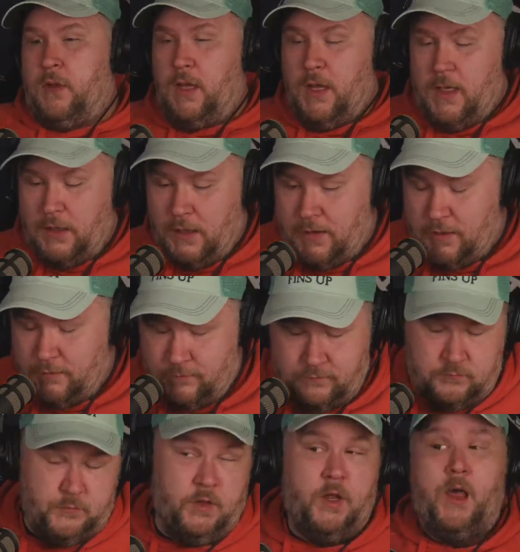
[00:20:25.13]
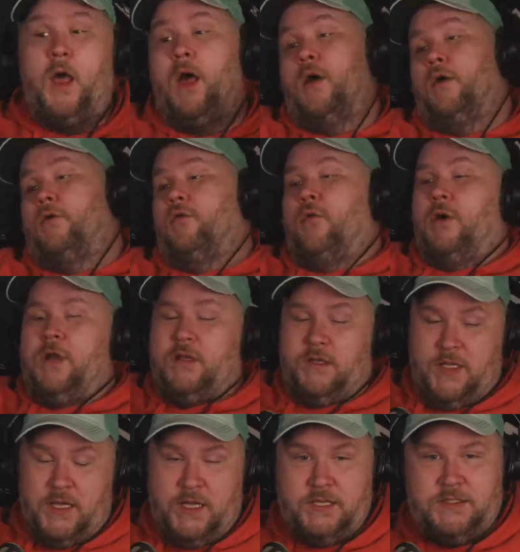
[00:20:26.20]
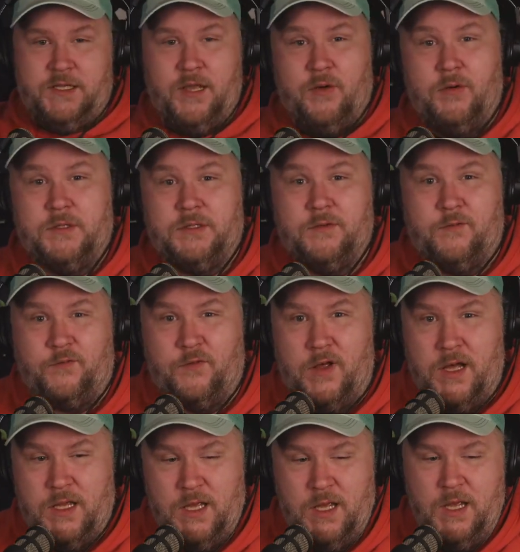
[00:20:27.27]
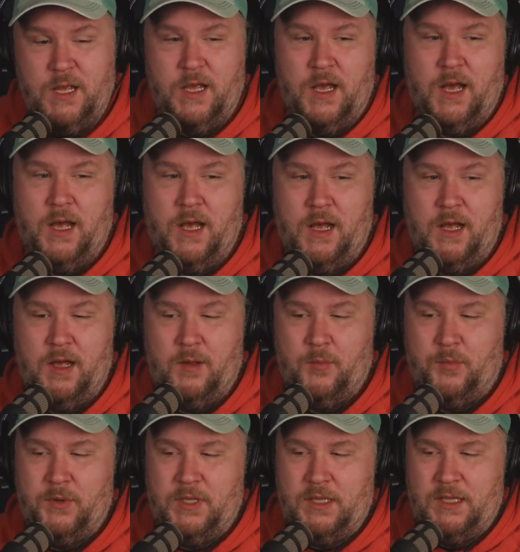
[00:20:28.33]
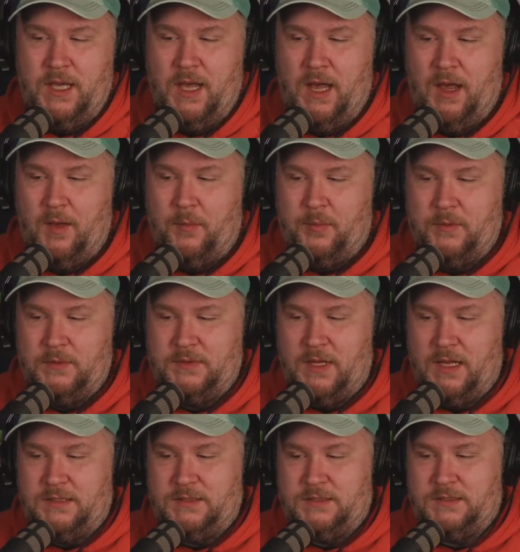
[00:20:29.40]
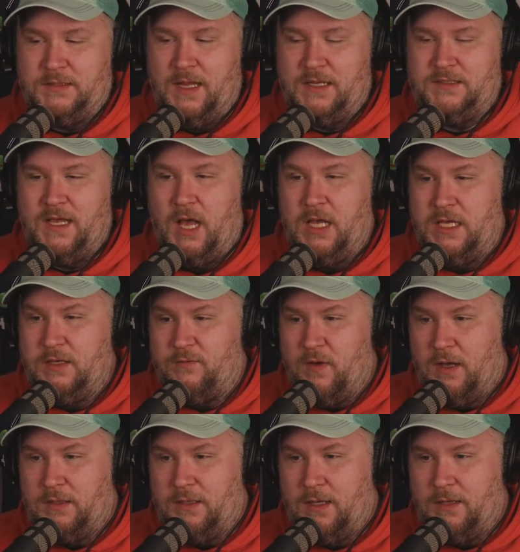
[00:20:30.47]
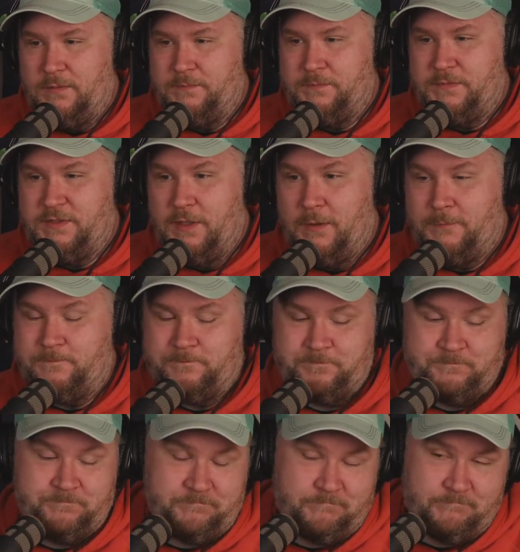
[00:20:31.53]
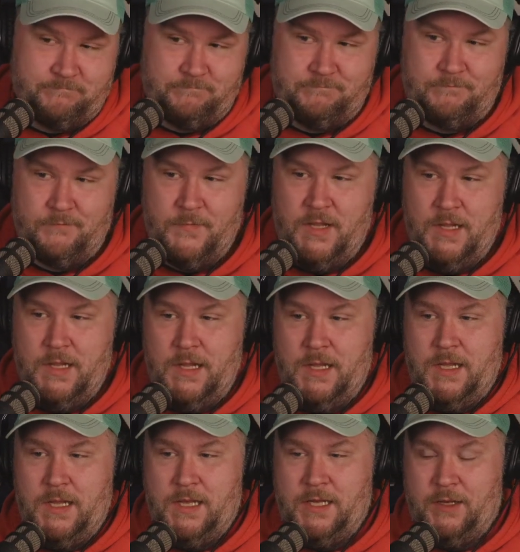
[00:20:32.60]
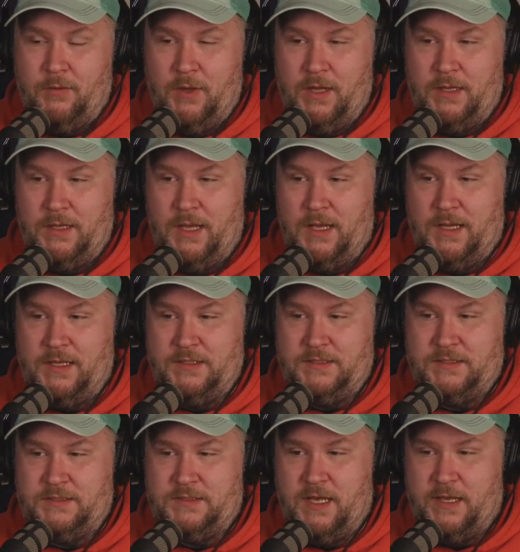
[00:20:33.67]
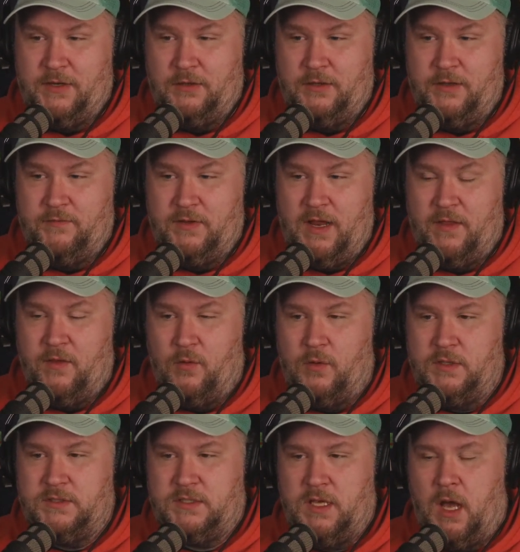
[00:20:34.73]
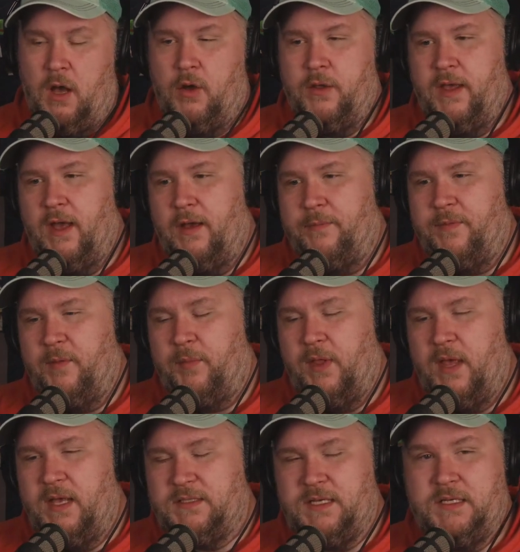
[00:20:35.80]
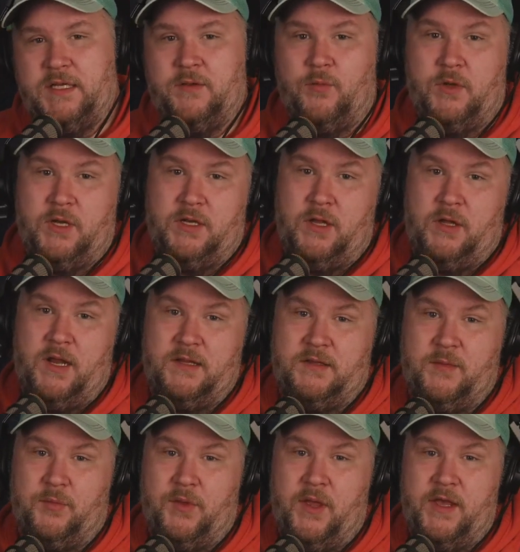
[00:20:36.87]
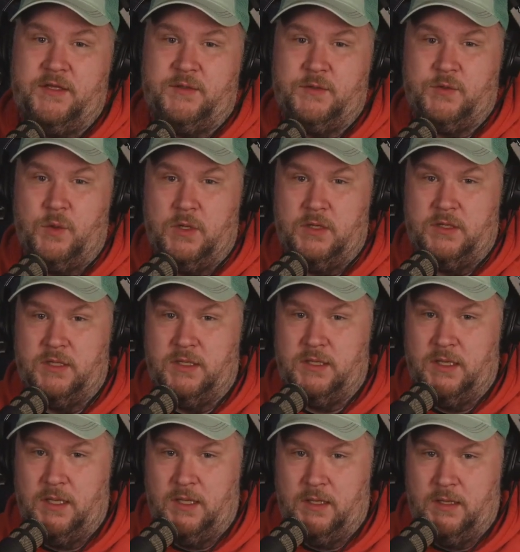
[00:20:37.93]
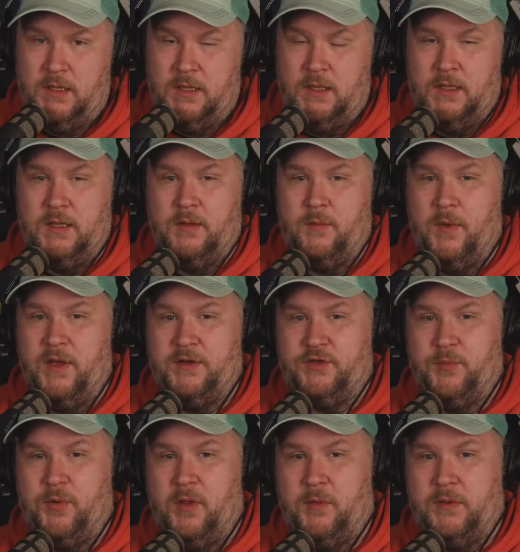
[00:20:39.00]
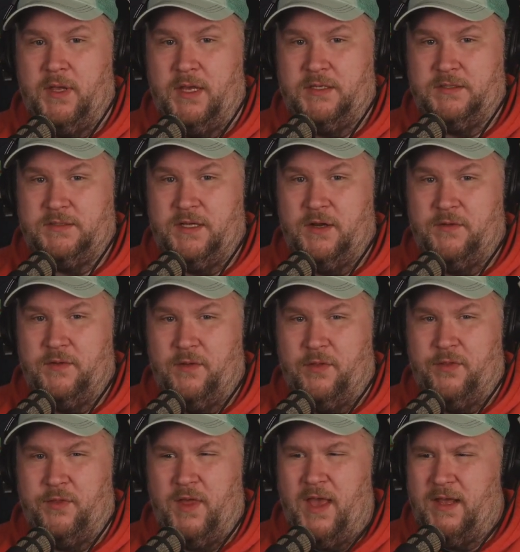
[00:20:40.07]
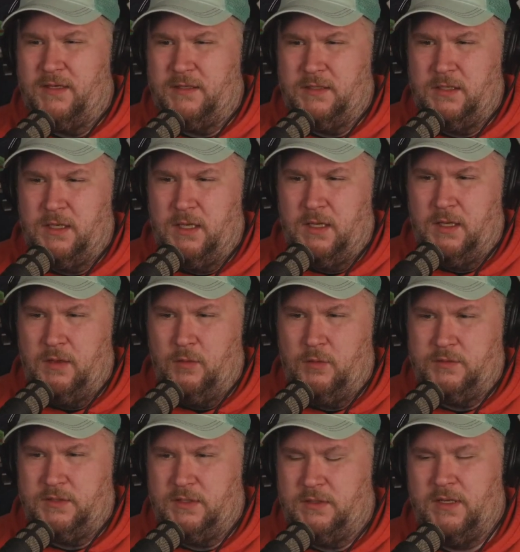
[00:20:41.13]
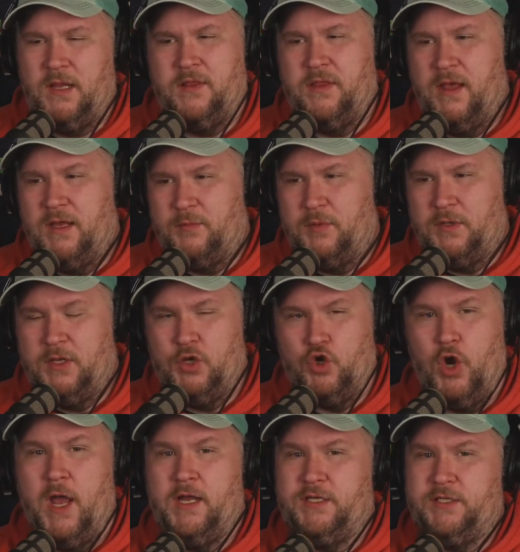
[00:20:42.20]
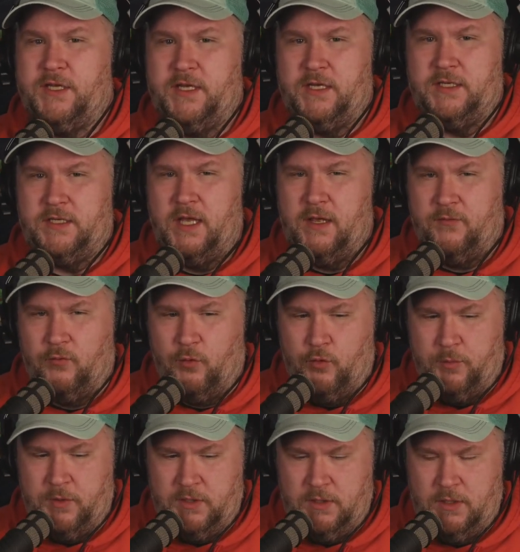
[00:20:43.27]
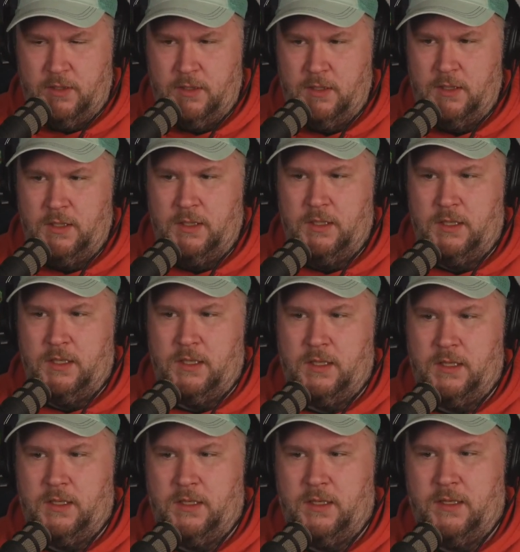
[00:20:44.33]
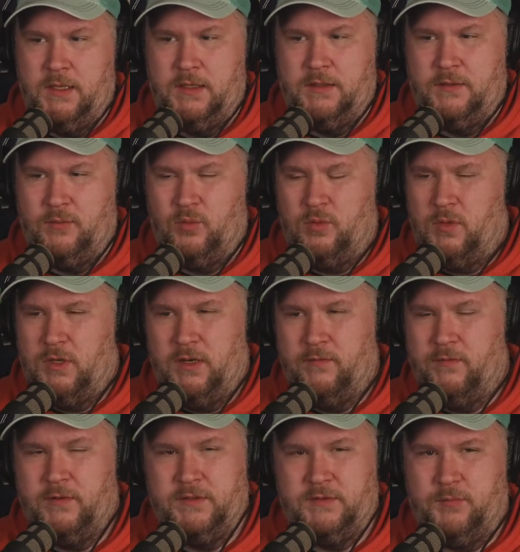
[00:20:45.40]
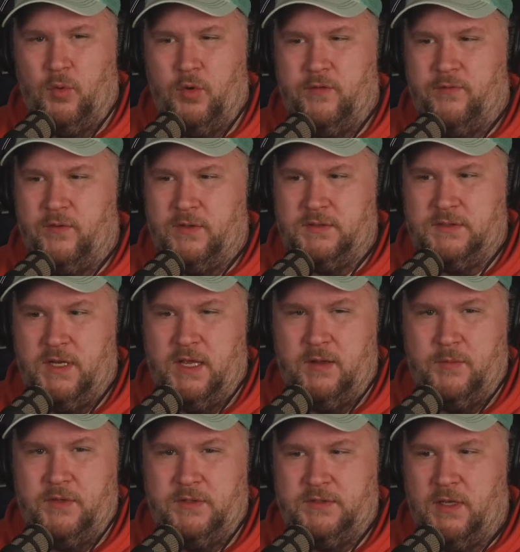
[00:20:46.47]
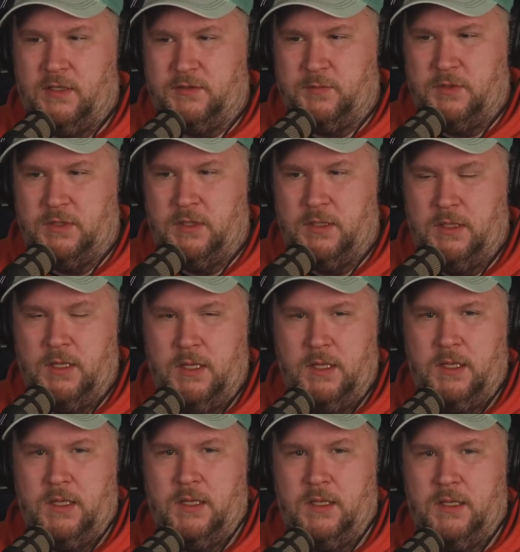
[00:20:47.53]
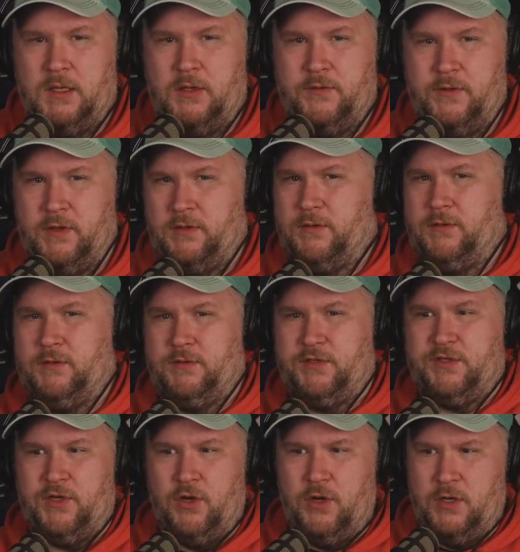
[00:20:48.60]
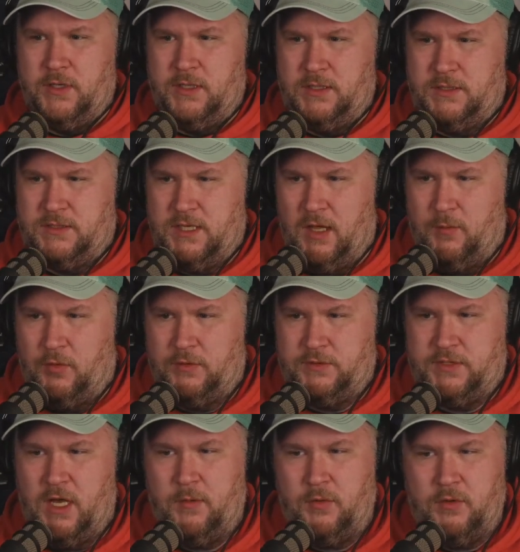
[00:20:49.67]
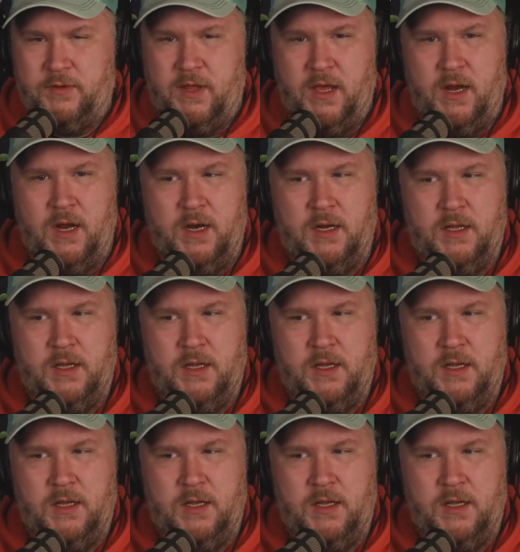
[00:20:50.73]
like a oh one of these like what the fuck uh but yeah that's that's how he found out so anyway, I guess take it or leave it. Now there was oh yeah, the Blaze. I did want to note out the Blaze was one of the uh, major publications there that thanked uh, was it not thanked but congratulated Dave Rubin uh, and whatever his boyfriend's name is, husband, uh, on their little surrogate double double there,